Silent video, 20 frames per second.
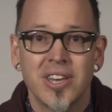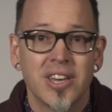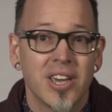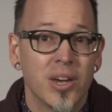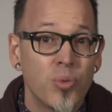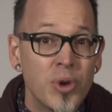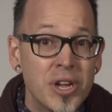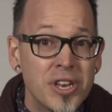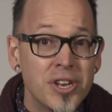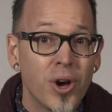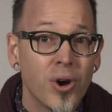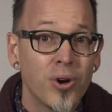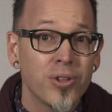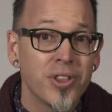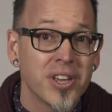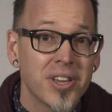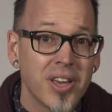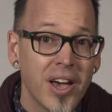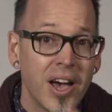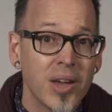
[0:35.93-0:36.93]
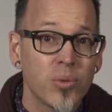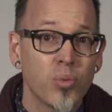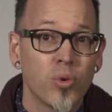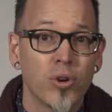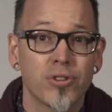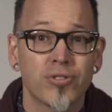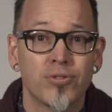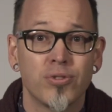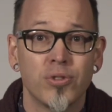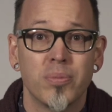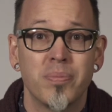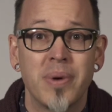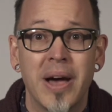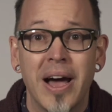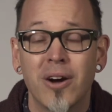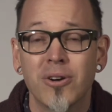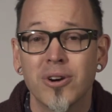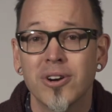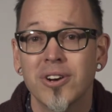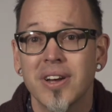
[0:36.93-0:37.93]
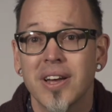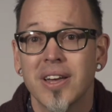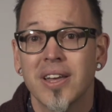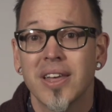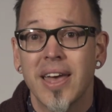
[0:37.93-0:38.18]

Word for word: And we know that God works through the power